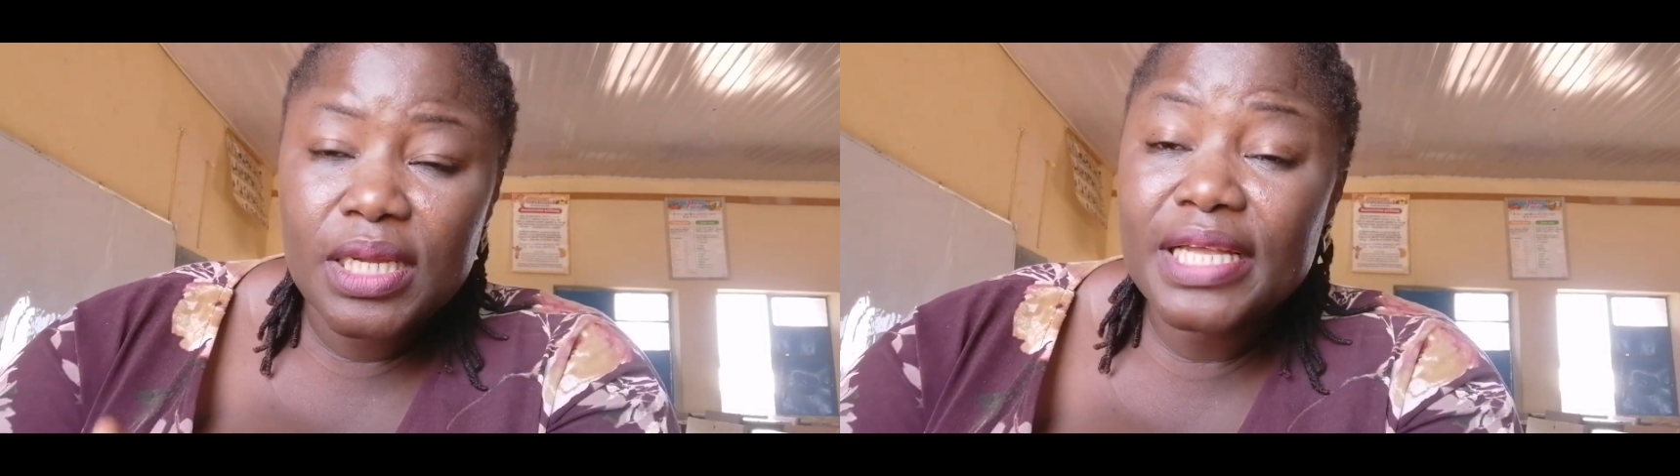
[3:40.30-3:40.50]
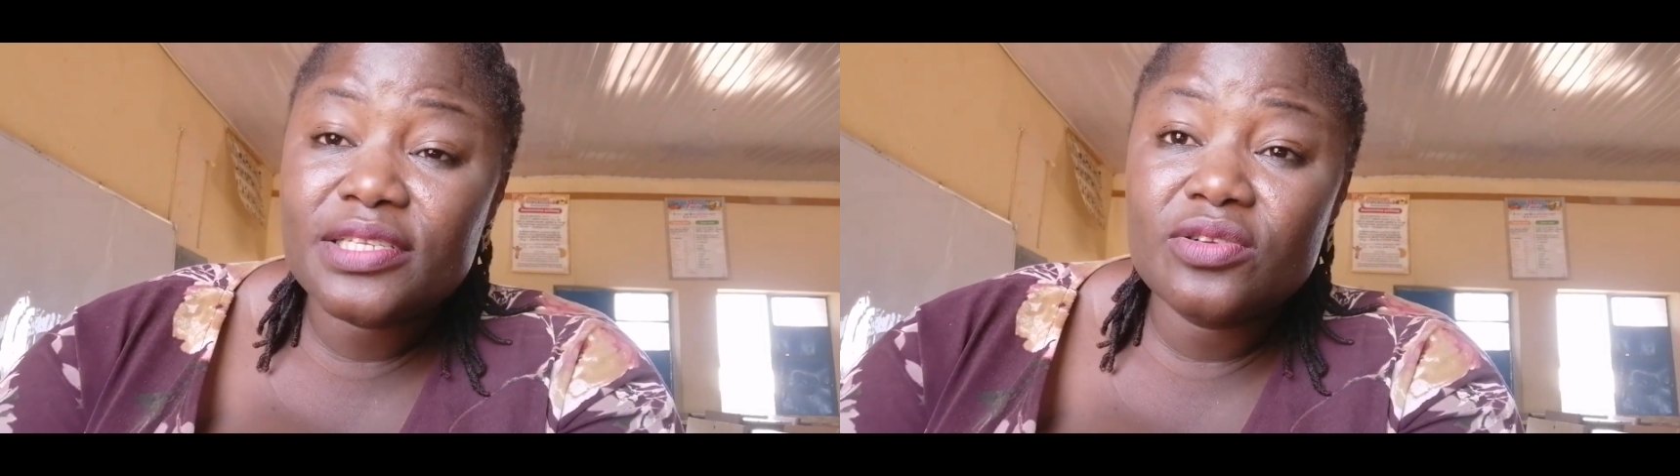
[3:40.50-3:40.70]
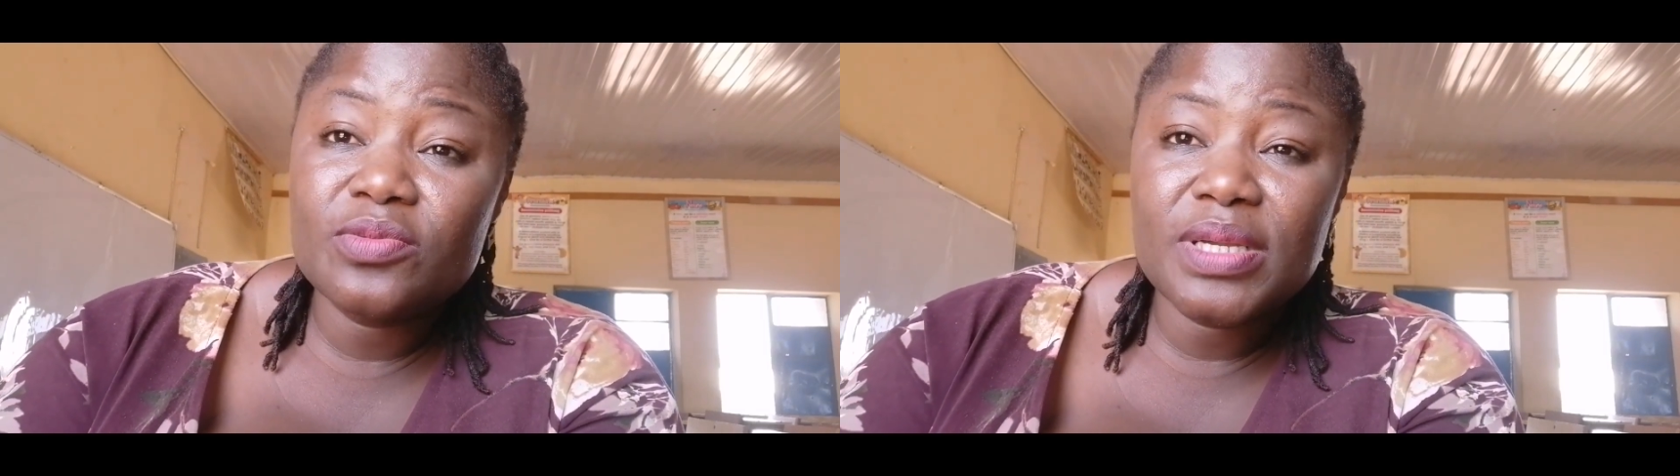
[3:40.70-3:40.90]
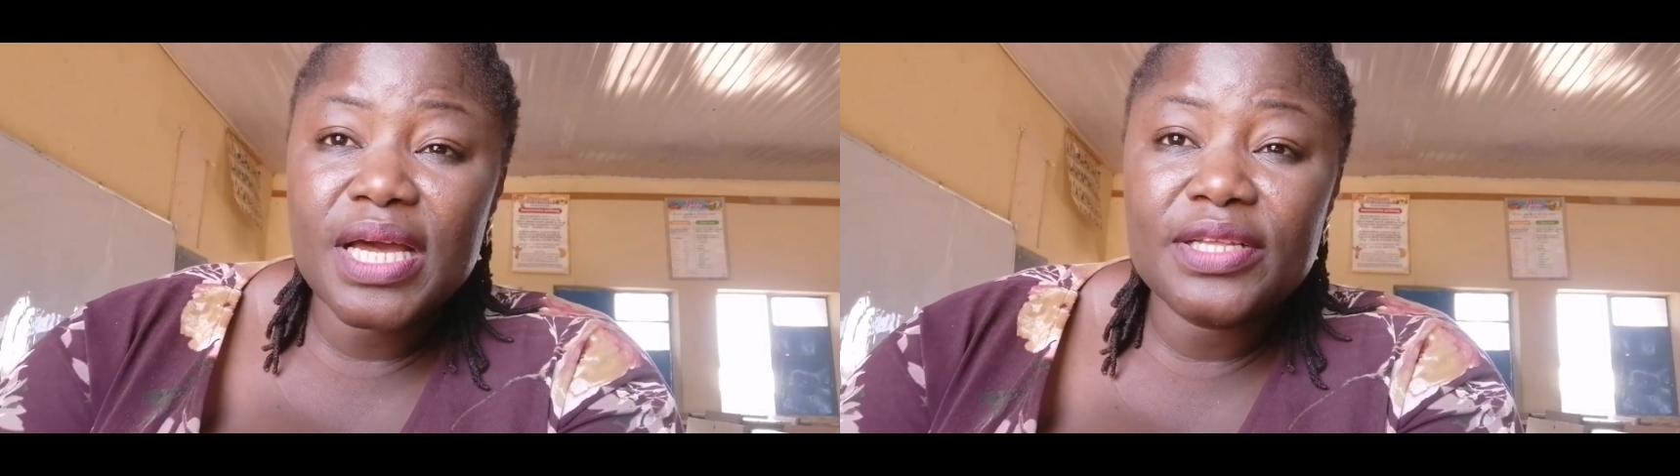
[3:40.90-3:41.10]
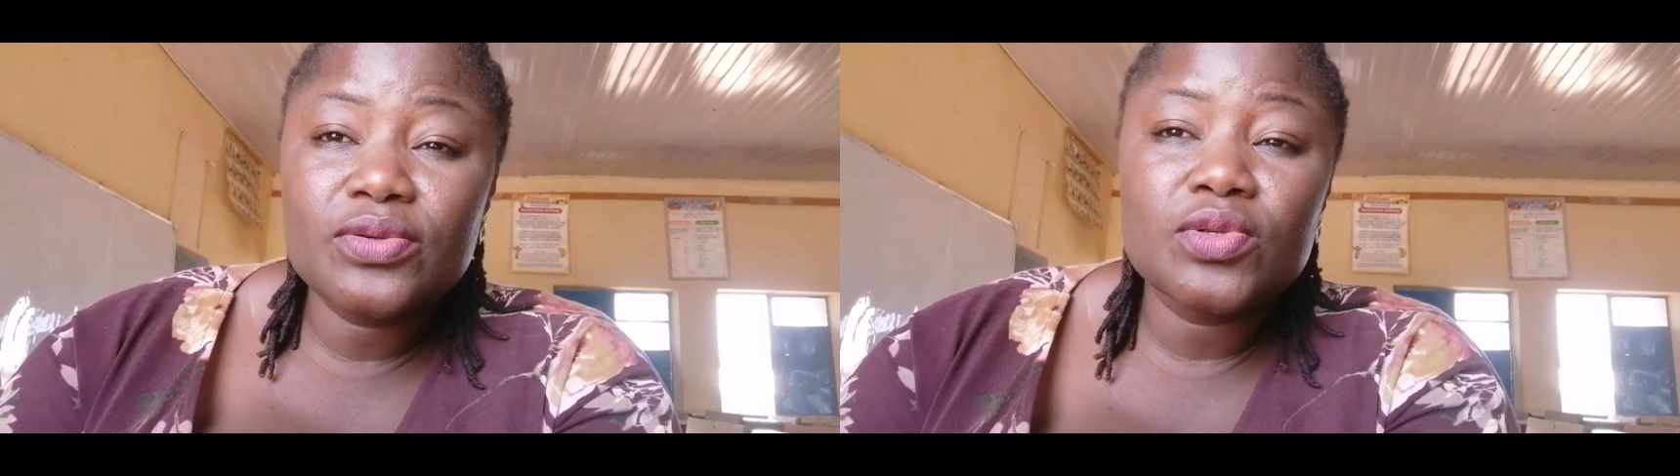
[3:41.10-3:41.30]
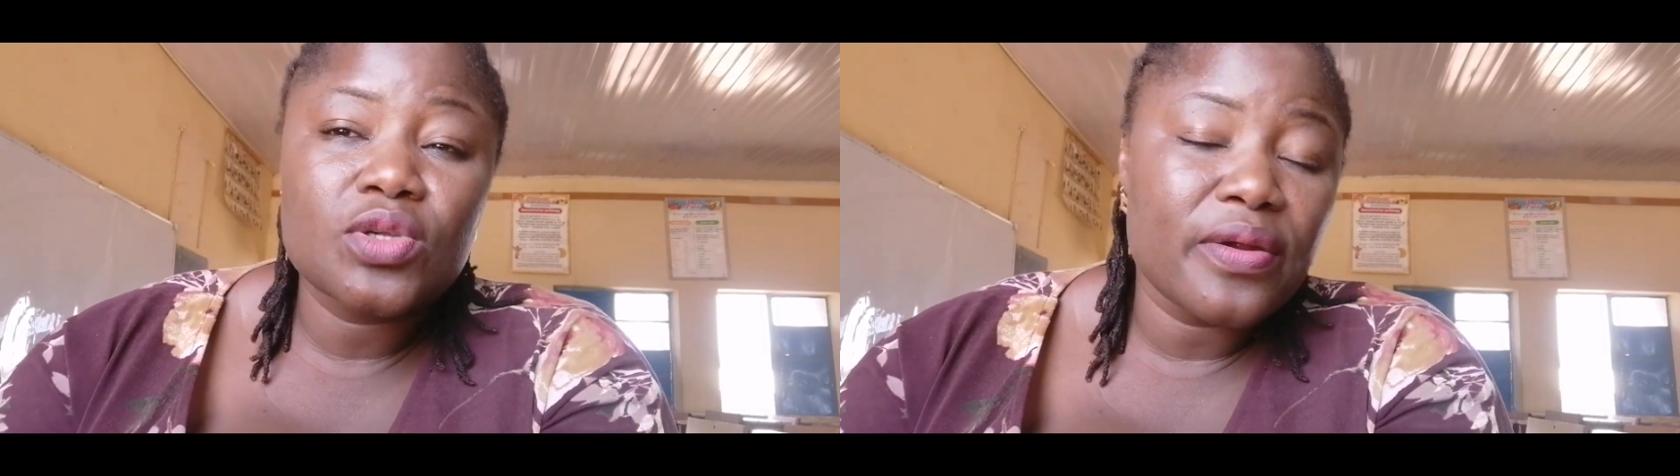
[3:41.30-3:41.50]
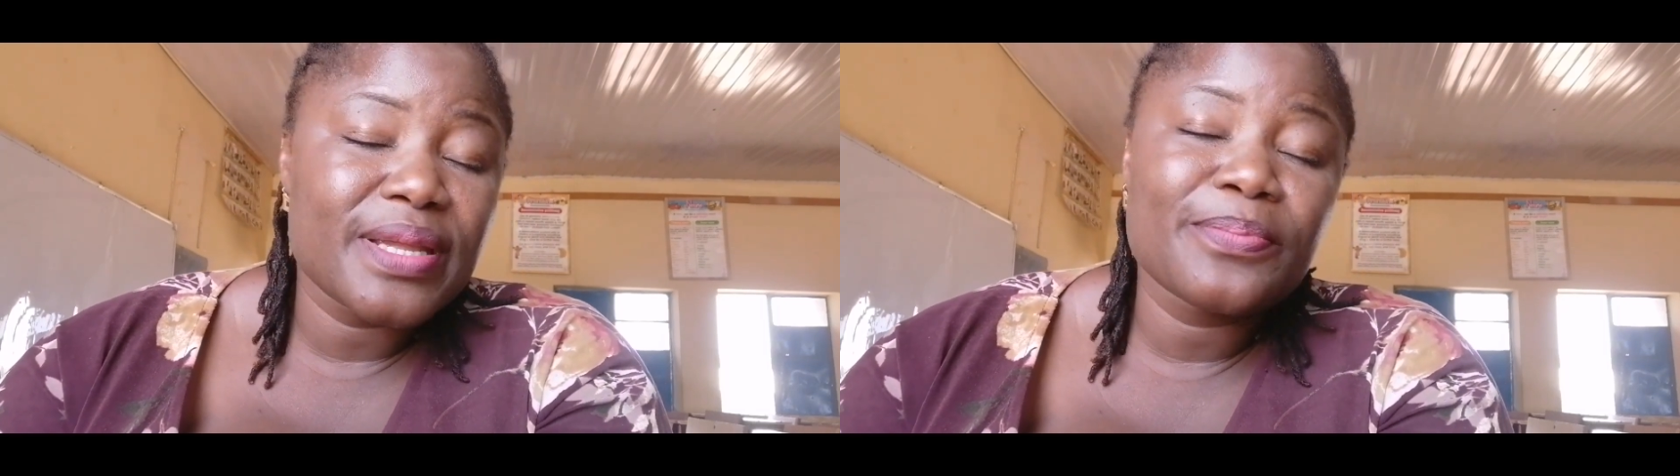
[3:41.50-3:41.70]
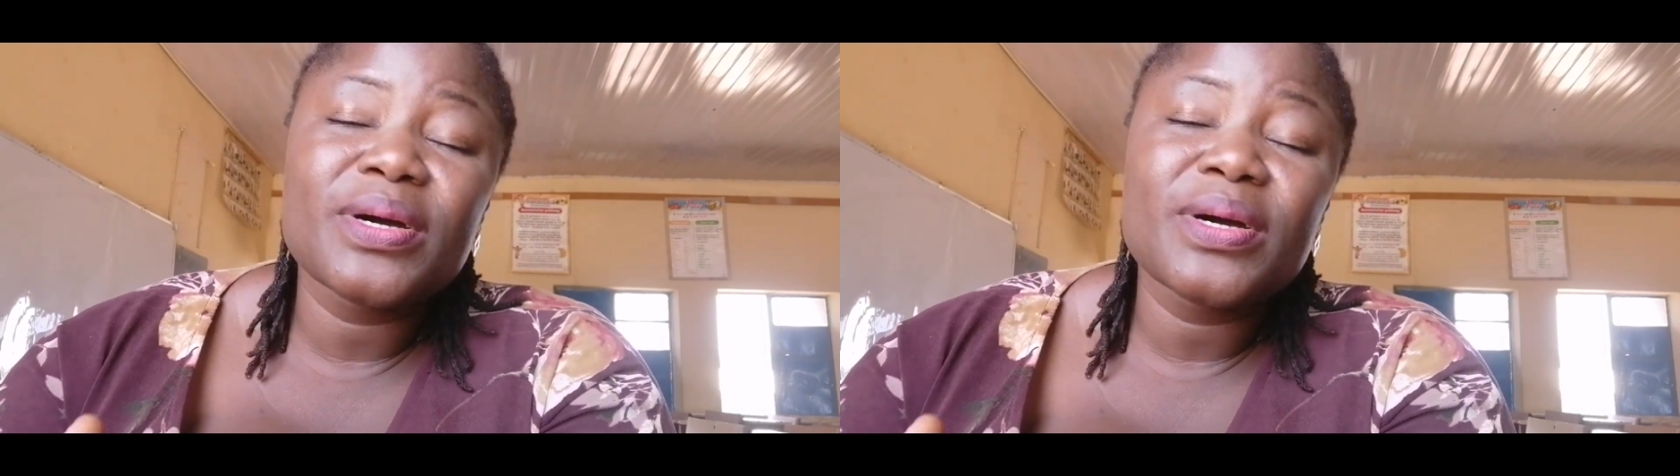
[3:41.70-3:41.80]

Excuse me guys, so sorry,